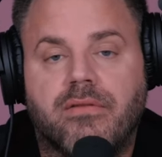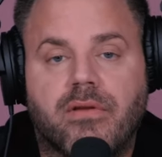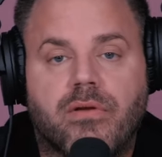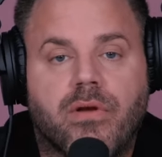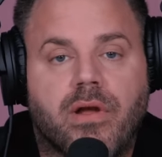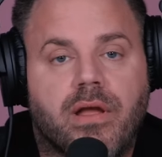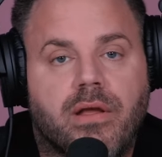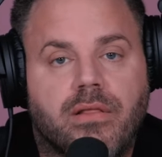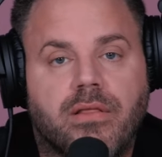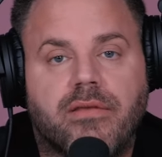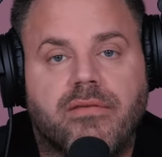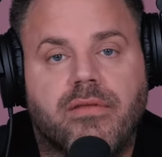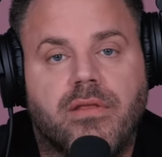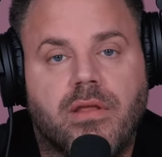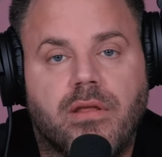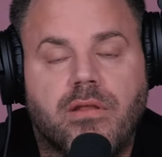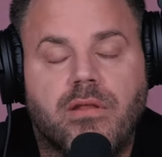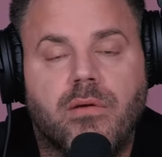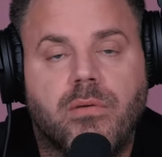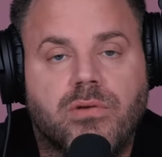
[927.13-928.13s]
it's a great.
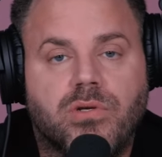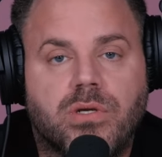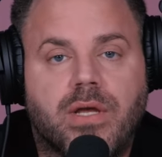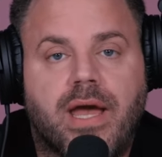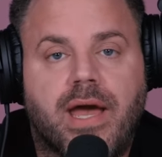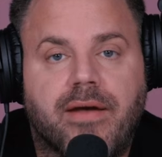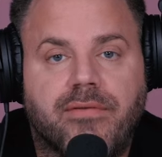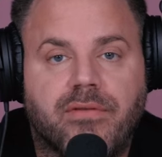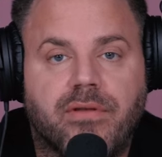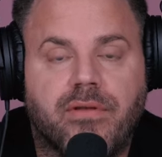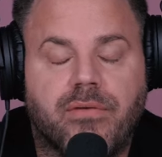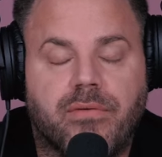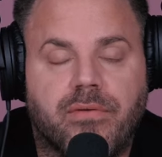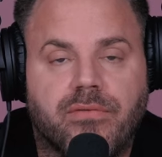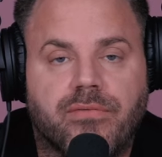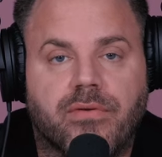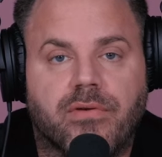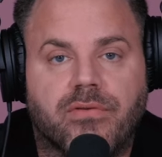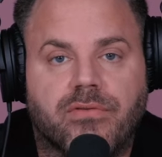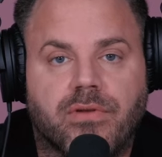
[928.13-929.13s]
Listen, you do what you have to do
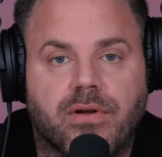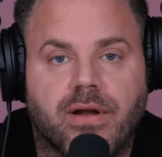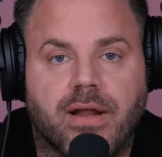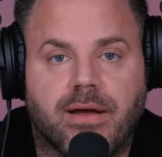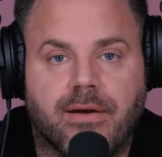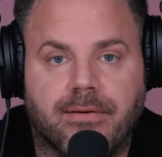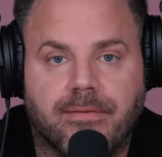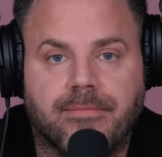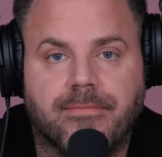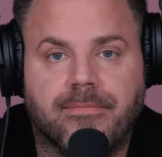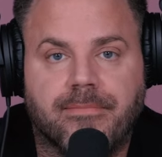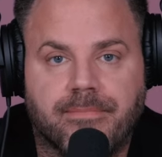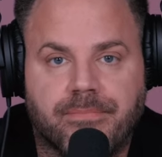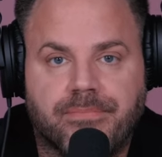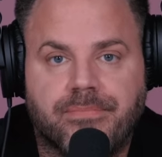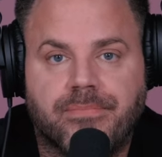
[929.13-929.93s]
when you first start out. Yeah,